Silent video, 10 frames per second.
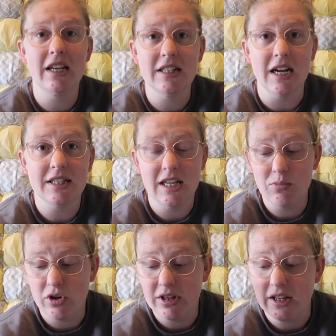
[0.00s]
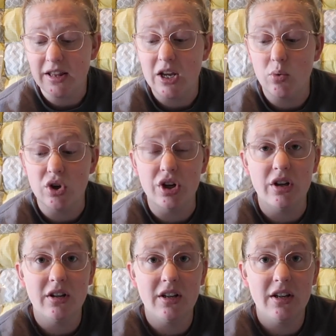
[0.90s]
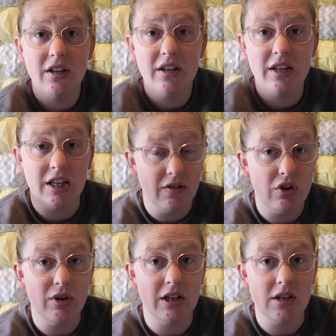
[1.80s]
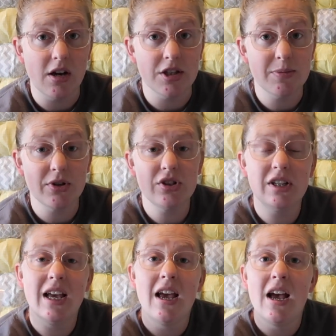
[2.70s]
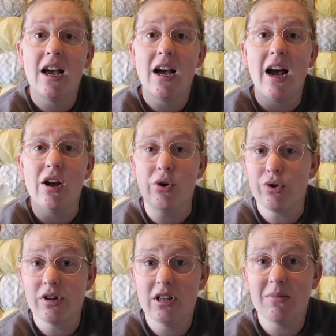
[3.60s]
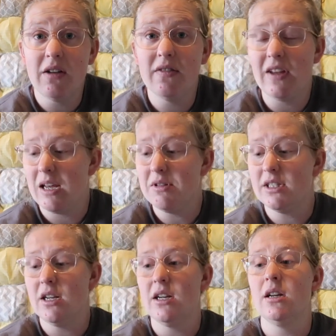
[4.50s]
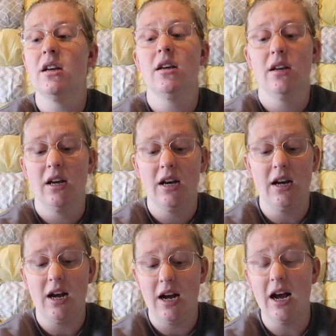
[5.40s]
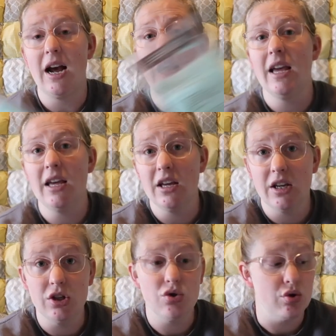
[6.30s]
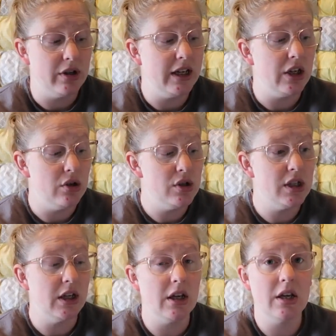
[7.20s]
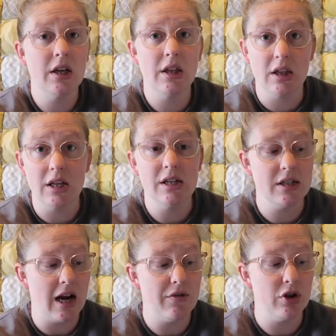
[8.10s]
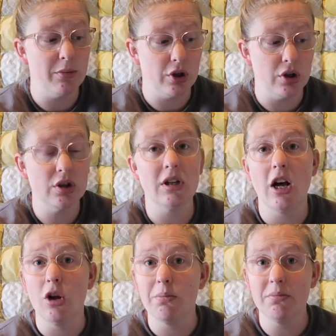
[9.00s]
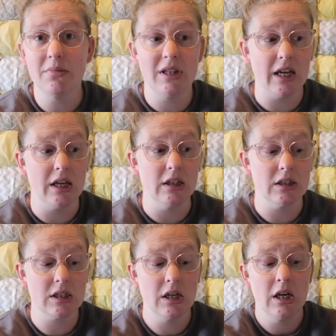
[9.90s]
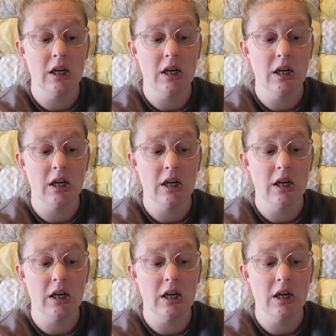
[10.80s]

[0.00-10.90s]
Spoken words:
exact same one that they would give you at the hospital. I ordered them off of Amazon. I enjoy using these after birth to help things